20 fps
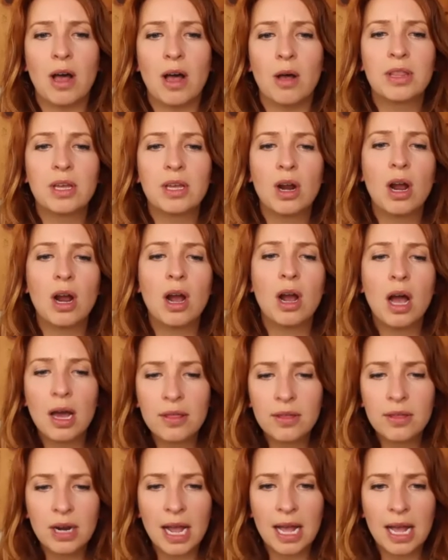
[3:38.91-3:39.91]
But there are
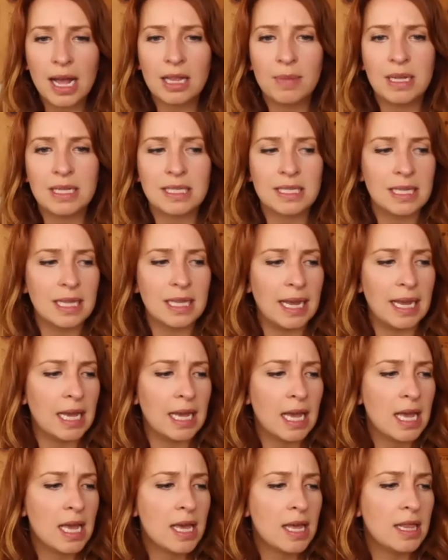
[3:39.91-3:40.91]
other elements like
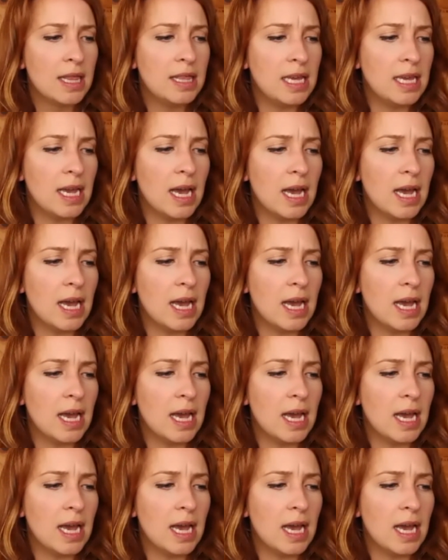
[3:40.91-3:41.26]
the